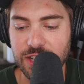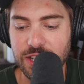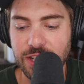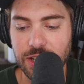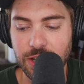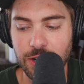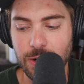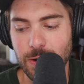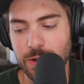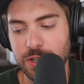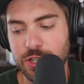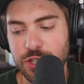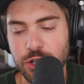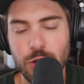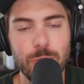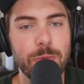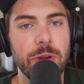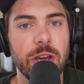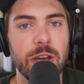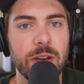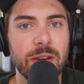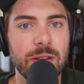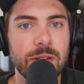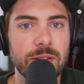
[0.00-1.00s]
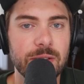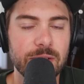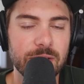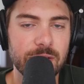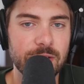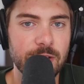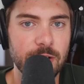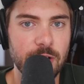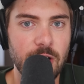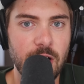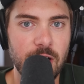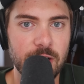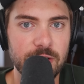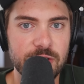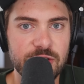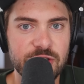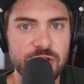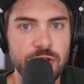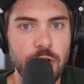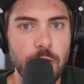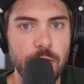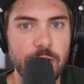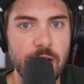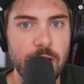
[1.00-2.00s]
you know, assuming they're not
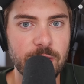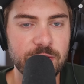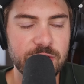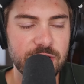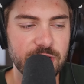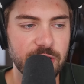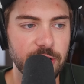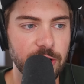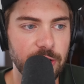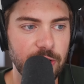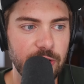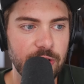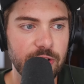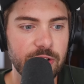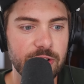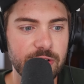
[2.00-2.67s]
snowed out still,